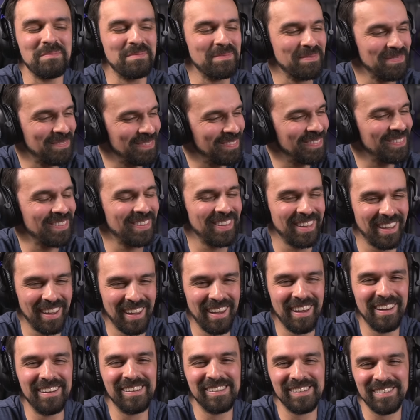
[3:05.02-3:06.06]
you can
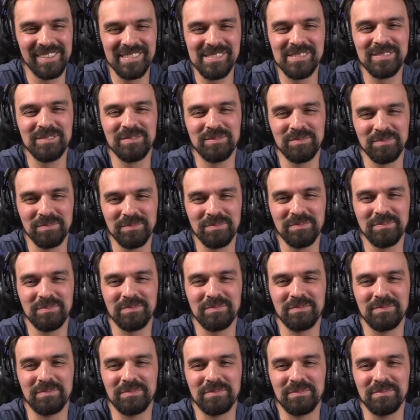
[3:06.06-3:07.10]
feel it, but at the same
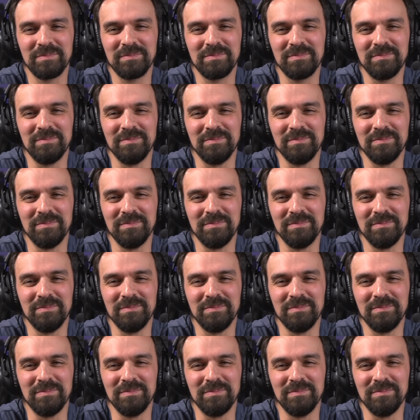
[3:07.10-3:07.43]
time,